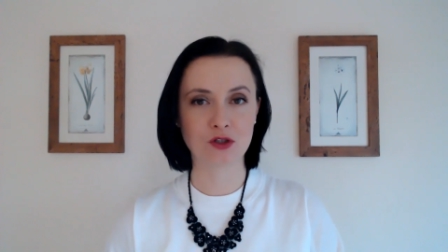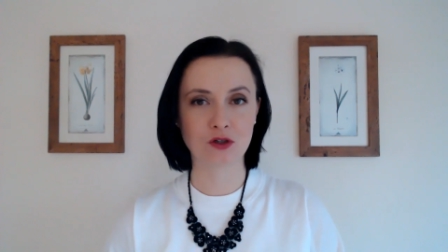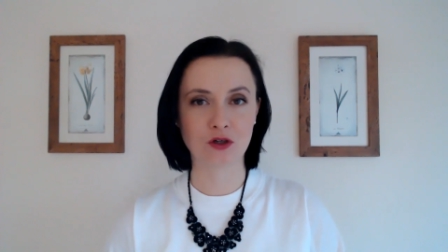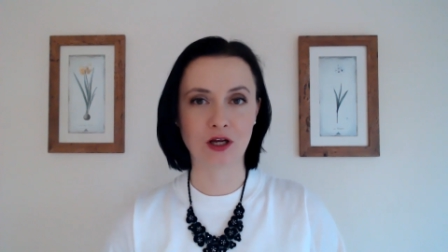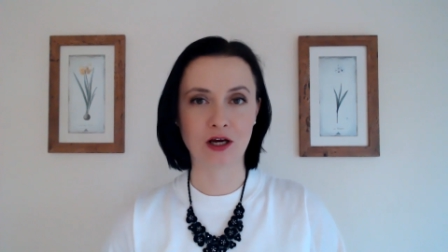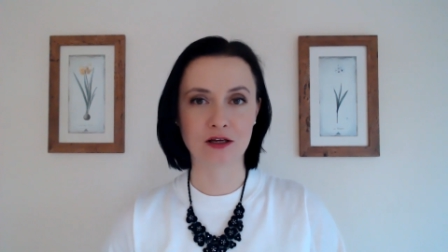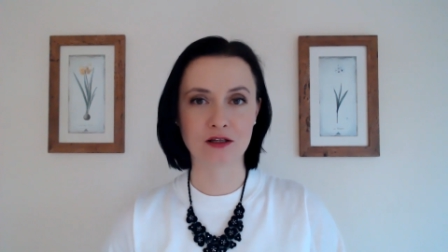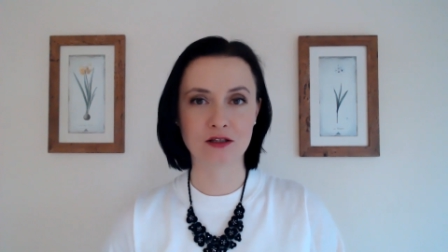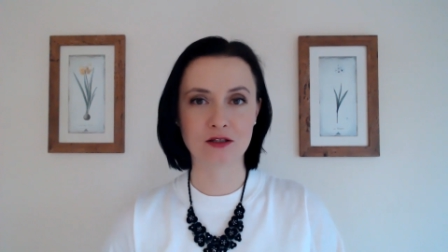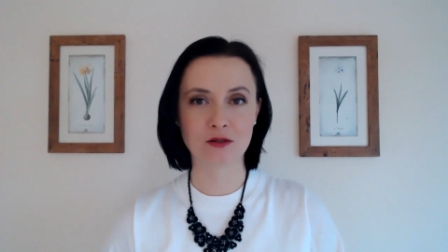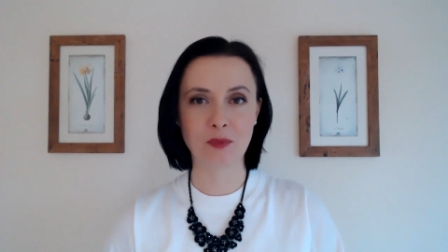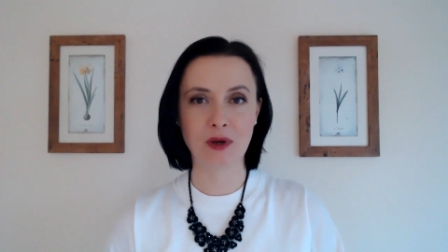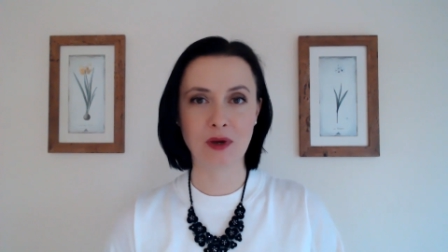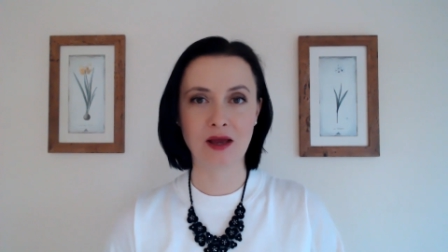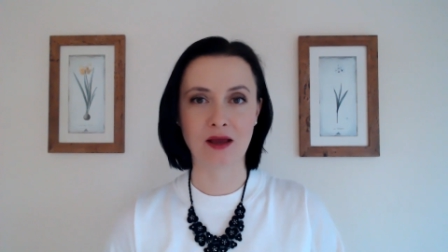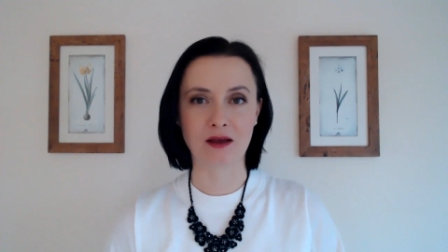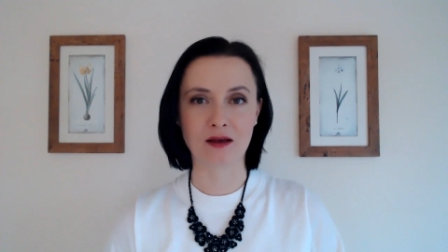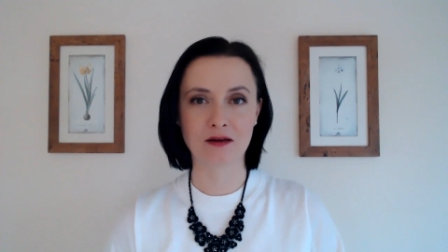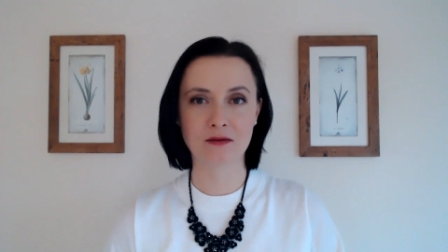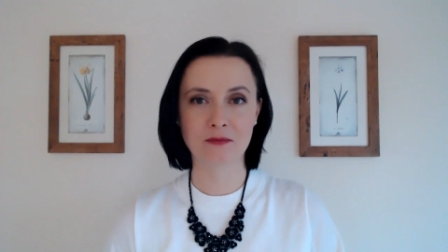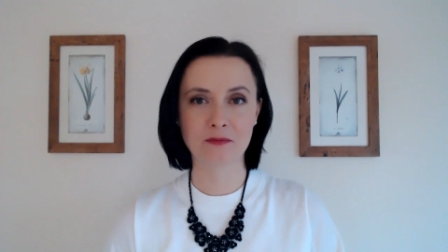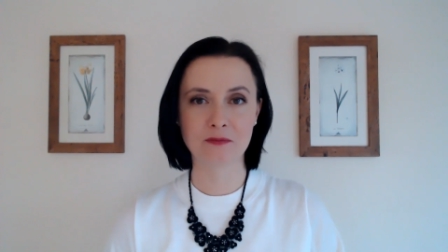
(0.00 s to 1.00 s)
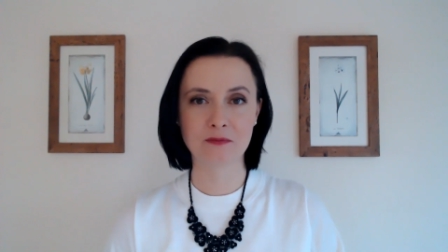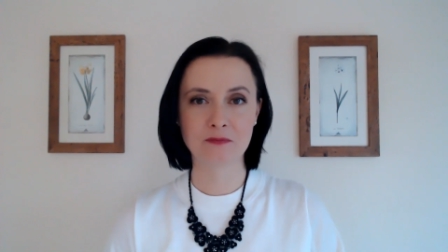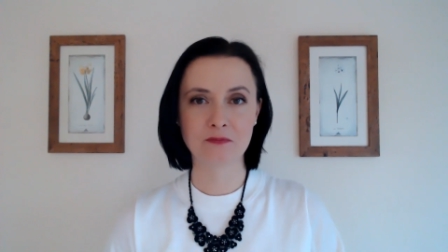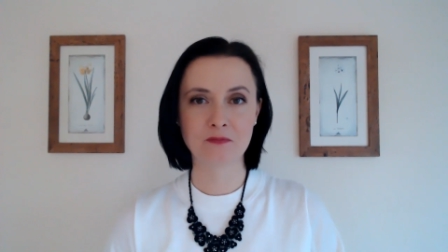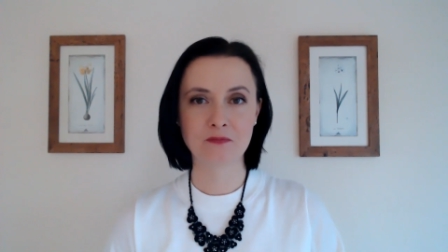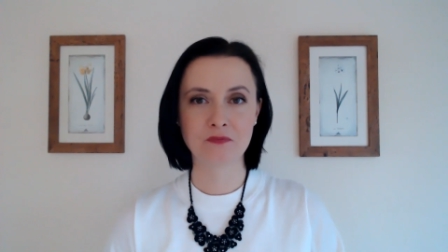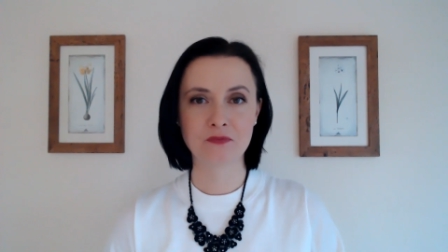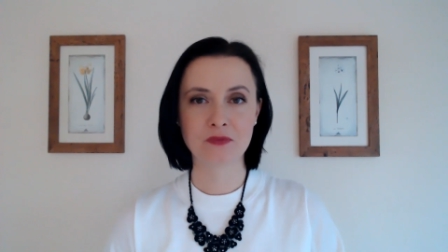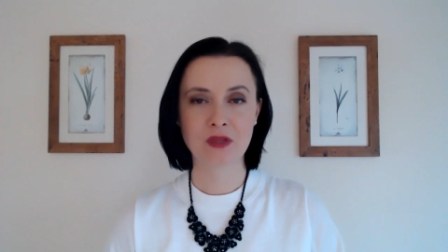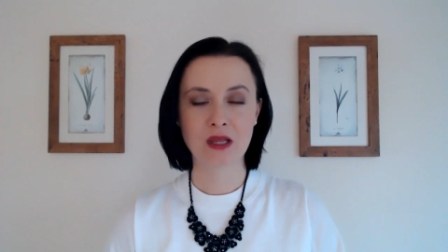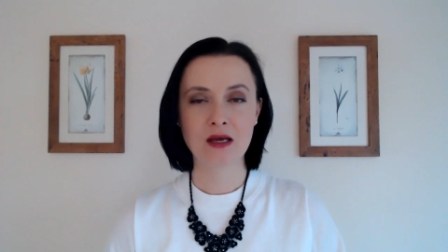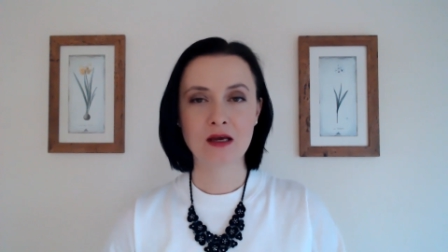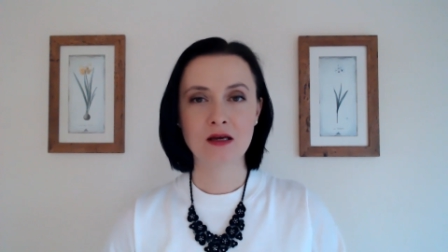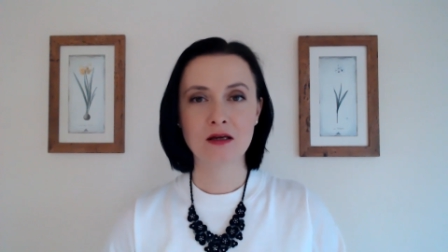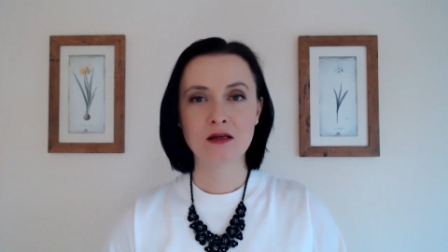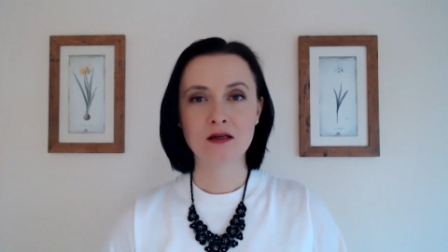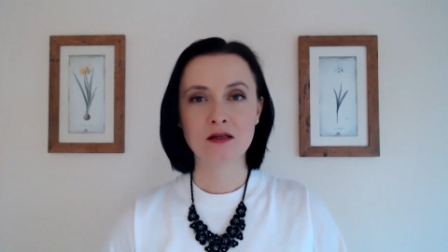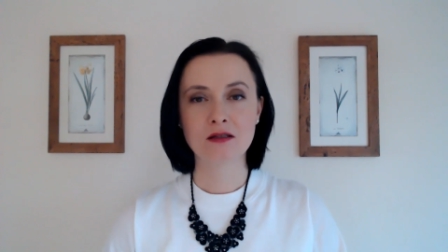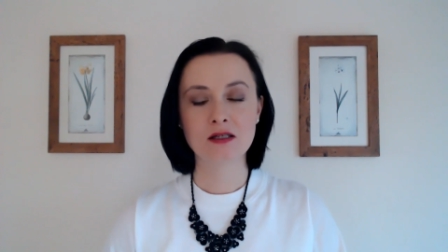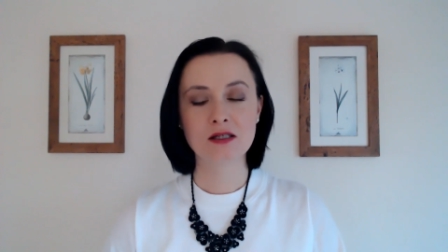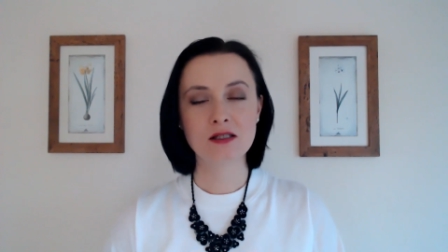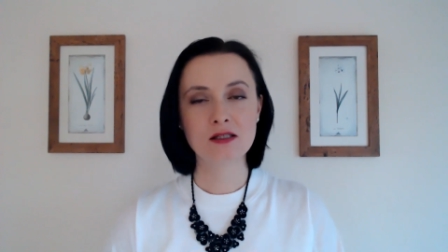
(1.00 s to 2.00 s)
you like to make?
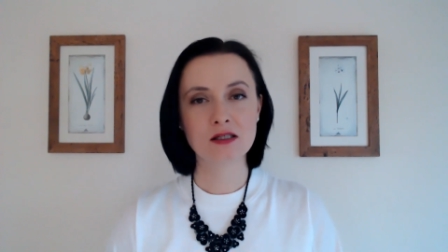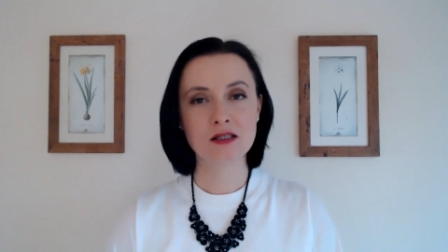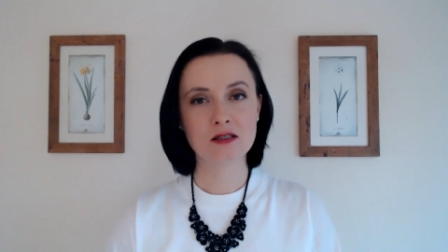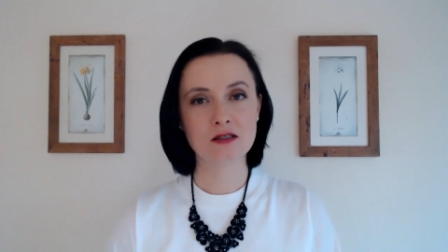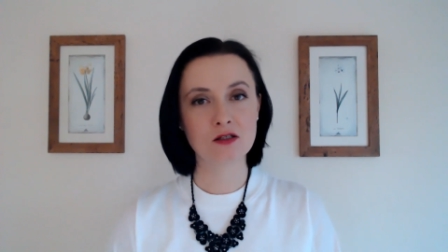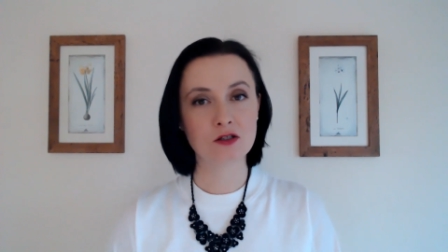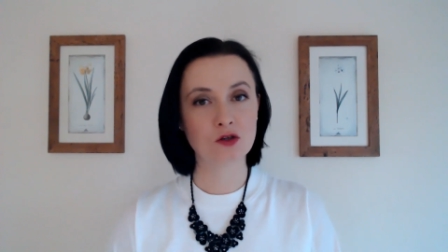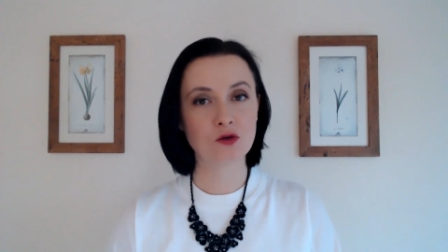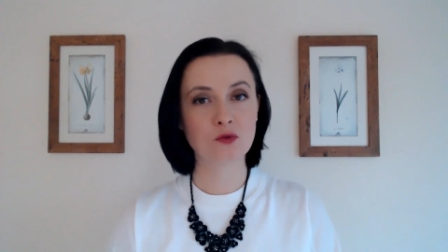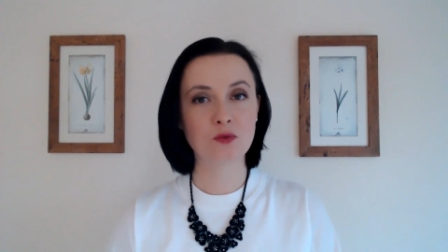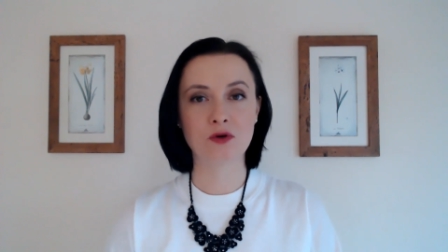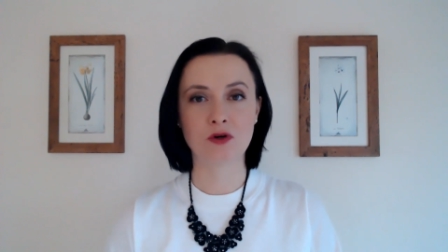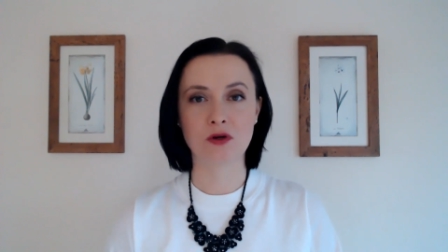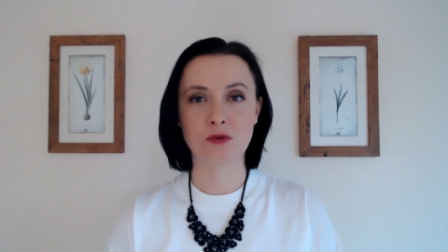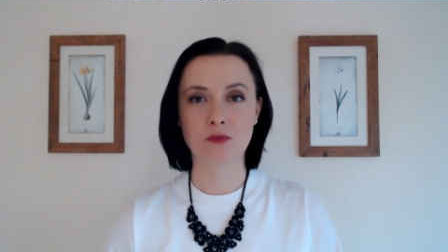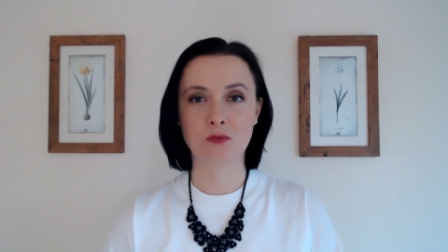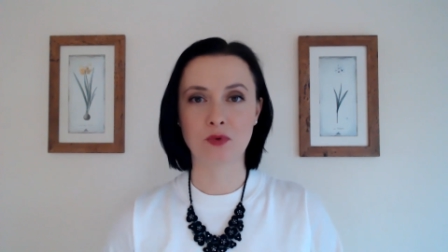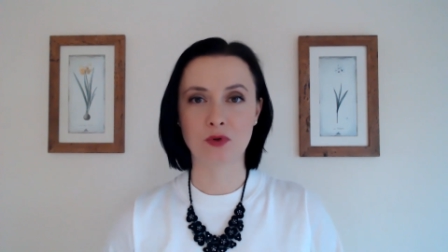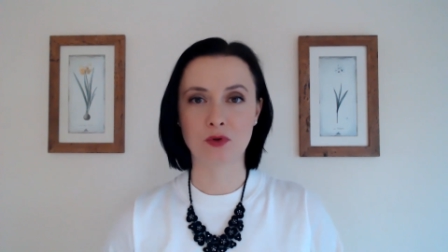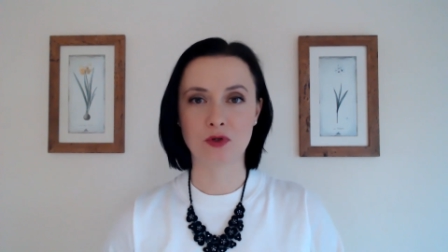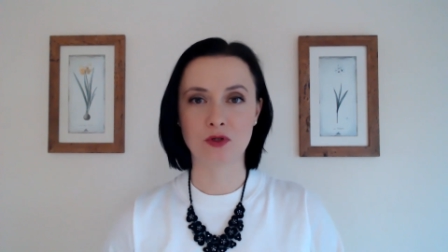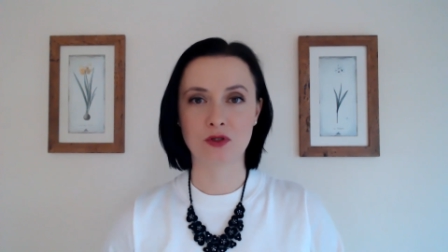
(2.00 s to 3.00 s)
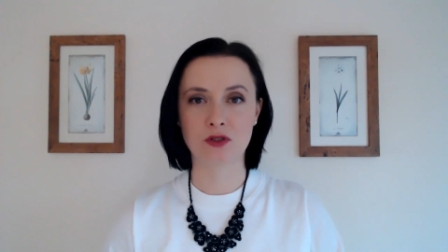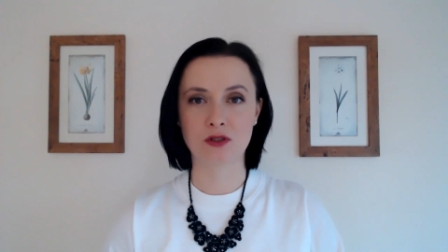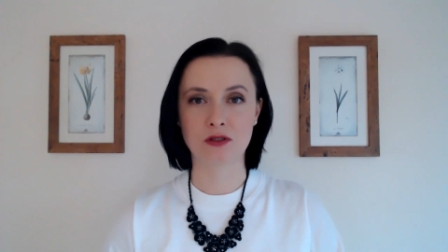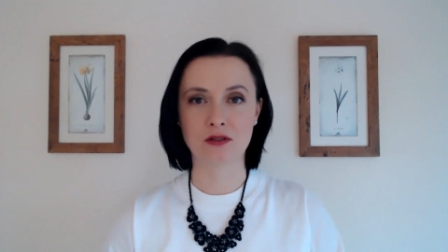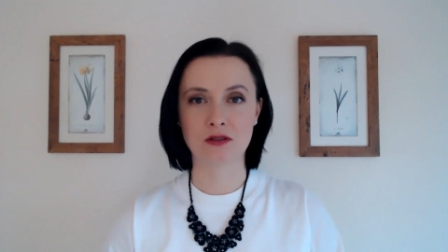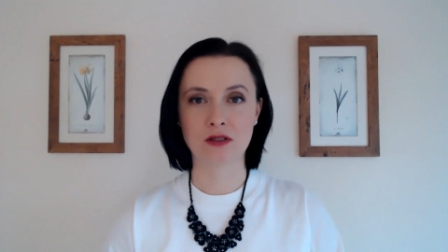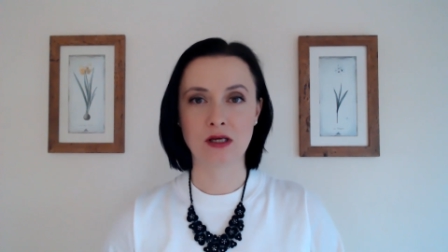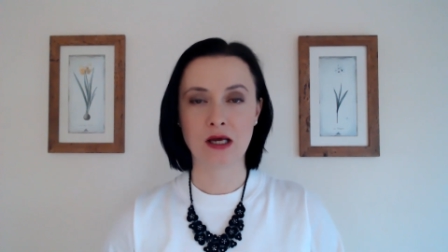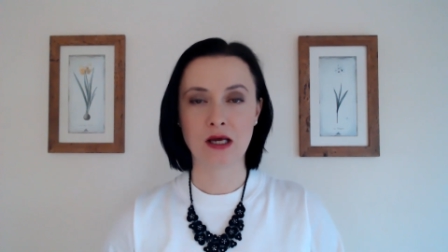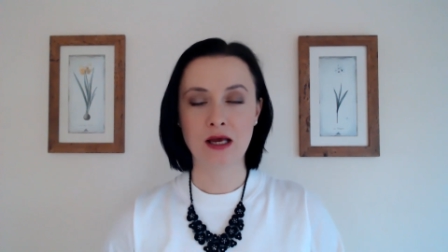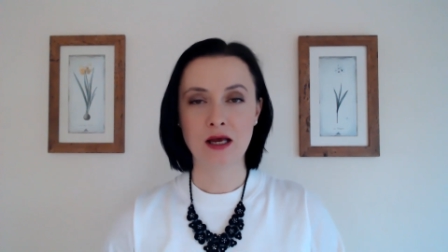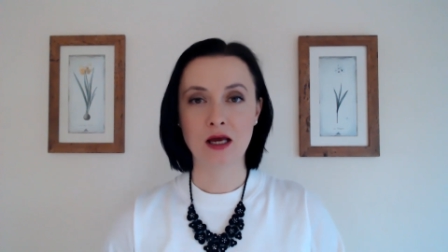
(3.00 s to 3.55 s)
This is super important.